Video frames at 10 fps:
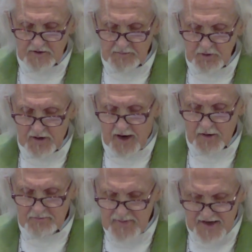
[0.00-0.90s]
to put our
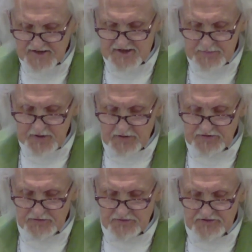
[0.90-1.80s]
best
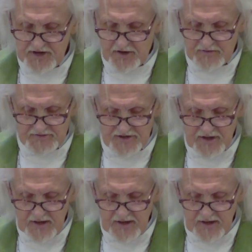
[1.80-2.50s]
spiritual selves